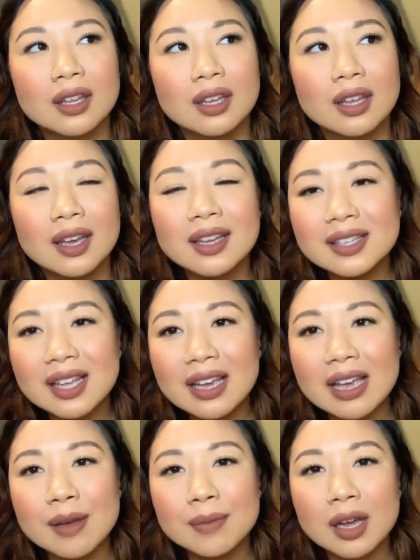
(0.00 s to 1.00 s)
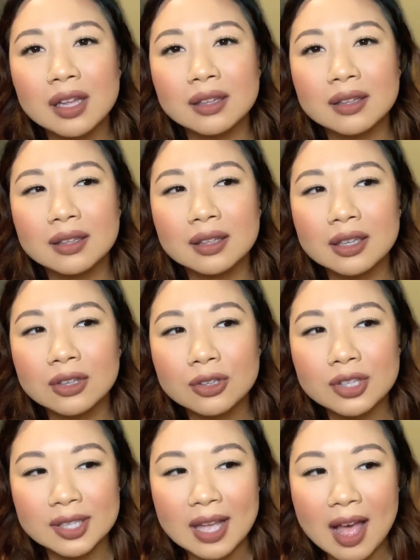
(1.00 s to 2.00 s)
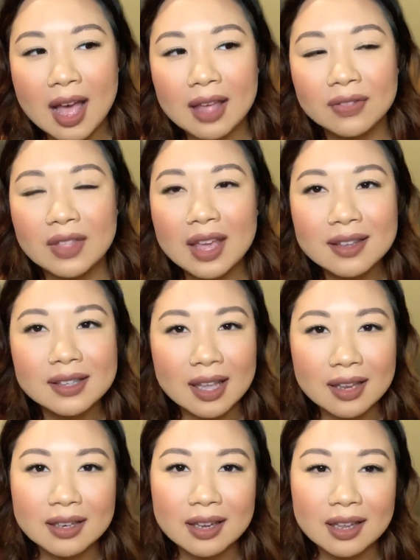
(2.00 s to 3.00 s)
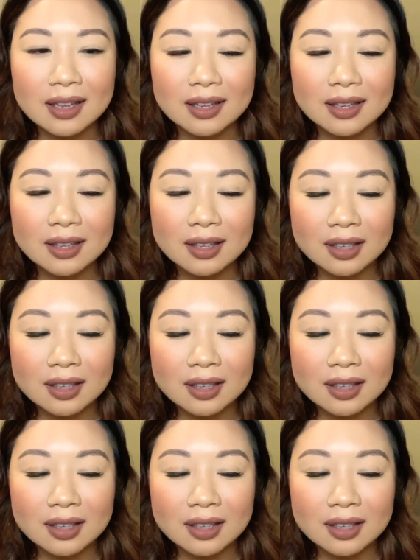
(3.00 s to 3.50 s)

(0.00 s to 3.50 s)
I guess I am a little sad. Things ending,